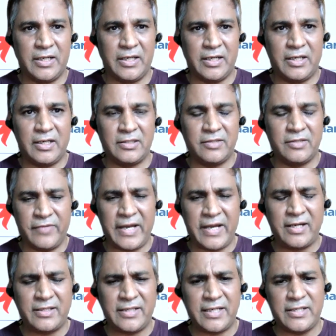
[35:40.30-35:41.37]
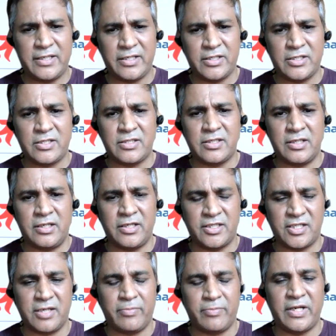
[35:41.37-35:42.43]
The fact that it is
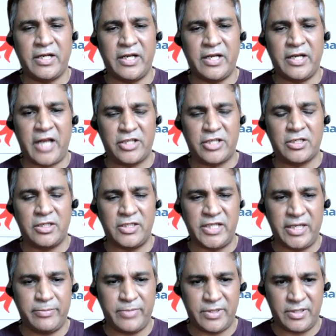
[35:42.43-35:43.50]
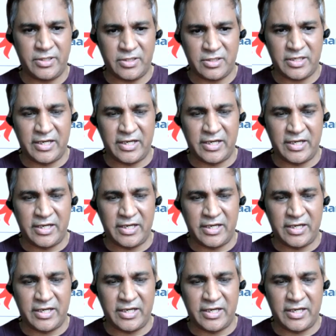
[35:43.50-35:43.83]
disrupting national GDPs,